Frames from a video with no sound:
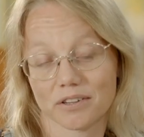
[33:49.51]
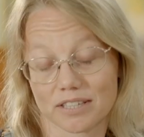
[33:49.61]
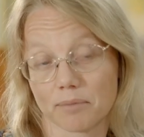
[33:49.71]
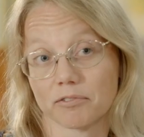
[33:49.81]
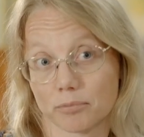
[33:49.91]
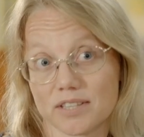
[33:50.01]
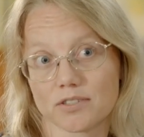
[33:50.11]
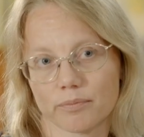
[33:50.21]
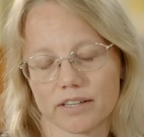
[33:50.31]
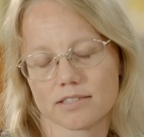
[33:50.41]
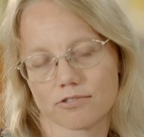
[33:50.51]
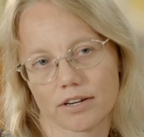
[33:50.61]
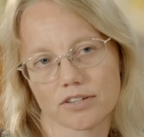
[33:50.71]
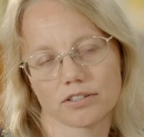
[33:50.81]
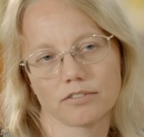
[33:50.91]
a, type of wisdom
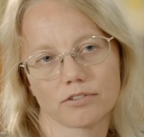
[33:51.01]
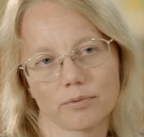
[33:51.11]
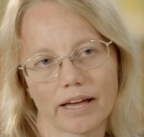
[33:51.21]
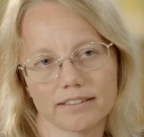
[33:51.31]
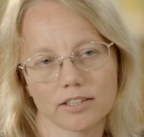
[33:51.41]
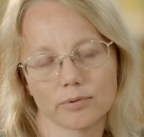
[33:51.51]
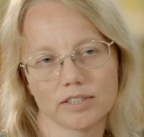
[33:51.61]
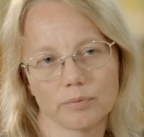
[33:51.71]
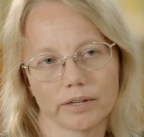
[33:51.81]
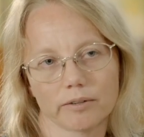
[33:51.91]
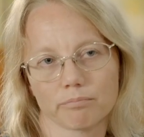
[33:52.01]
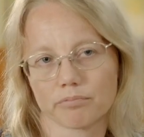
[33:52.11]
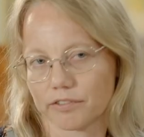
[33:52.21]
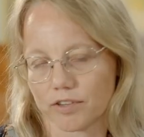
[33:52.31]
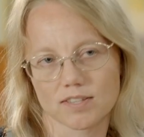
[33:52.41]
instruction from antiquity, but
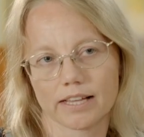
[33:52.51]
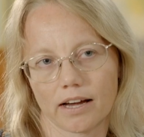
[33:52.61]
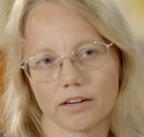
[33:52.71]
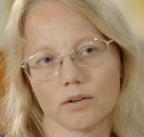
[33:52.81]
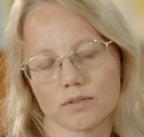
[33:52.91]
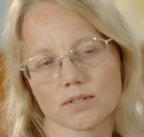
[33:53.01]
previously unknown.